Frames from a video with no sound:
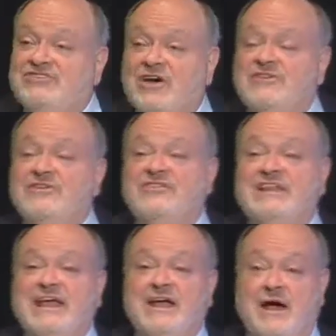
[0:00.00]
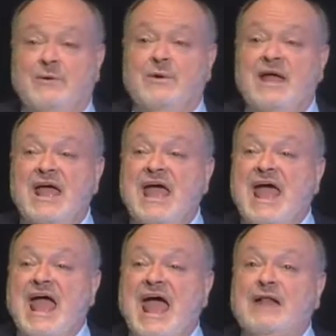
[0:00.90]
each other's lingo.
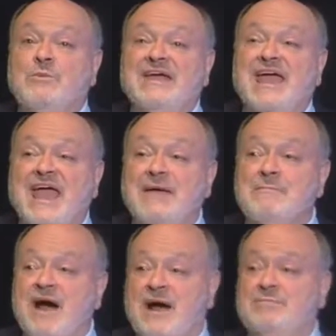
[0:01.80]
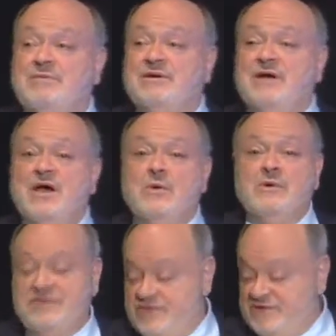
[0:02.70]
And we came up
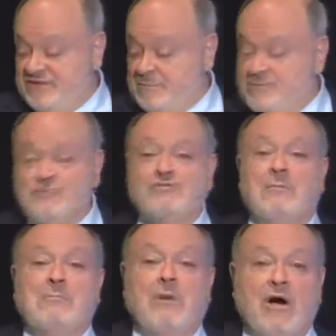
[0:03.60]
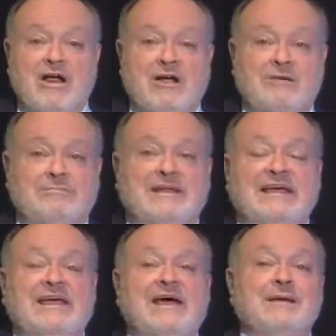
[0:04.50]
with some
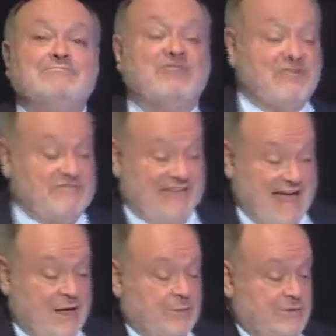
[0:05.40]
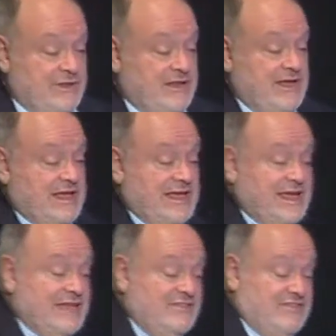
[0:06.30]
remarkably profound
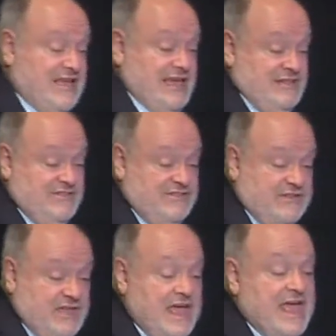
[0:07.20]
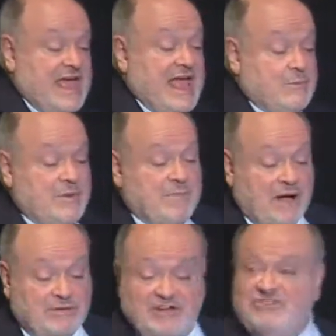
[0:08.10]
insights. We
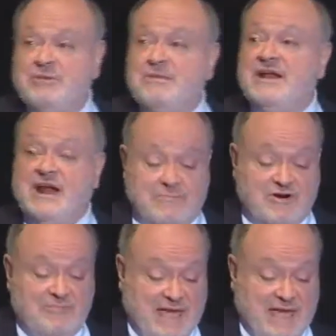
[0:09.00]
published them in a number of